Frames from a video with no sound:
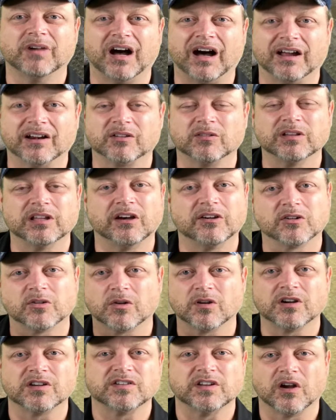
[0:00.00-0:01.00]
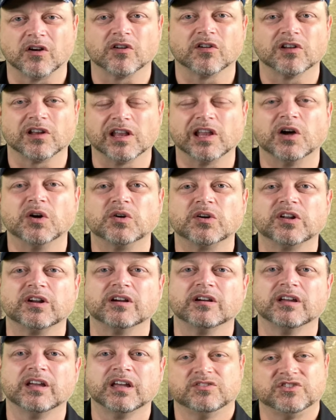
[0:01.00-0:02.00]
auto loader or
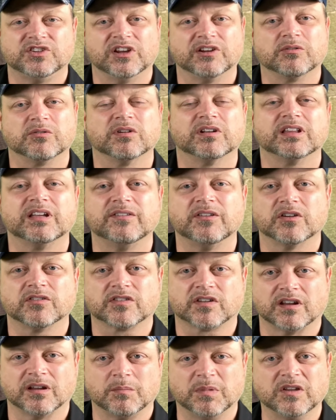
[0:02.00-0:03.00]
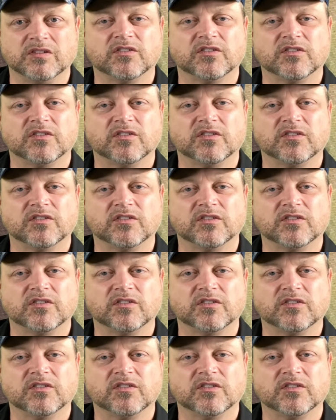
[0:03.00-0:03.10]
loader. Generally, there's gonna be